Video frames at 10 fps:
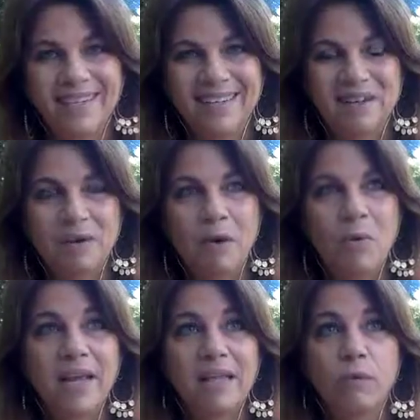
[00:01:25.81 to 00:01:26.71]
a
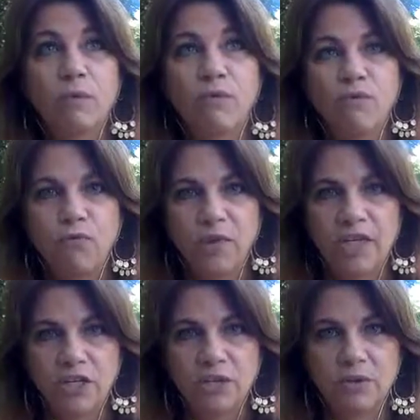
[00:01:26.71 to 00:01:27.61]
way that will
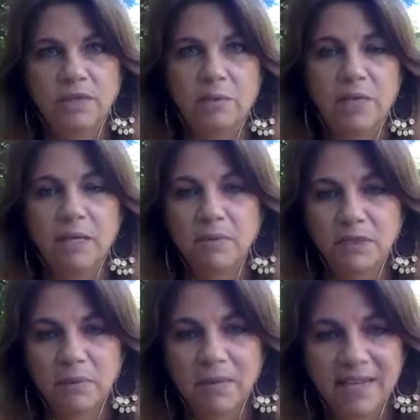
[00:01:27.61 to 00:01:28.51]
free you to be able
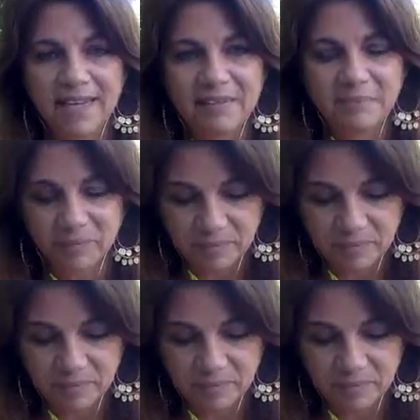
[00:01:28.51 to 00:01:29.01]
to be